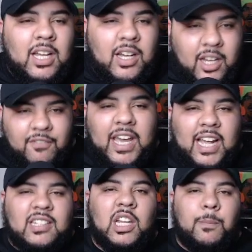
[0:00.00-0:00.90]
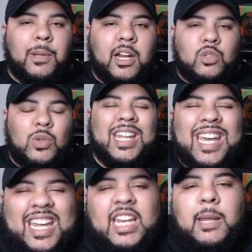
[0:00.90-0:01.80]
unvaccinated players when
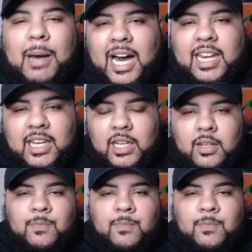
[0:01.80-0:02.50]
anybody,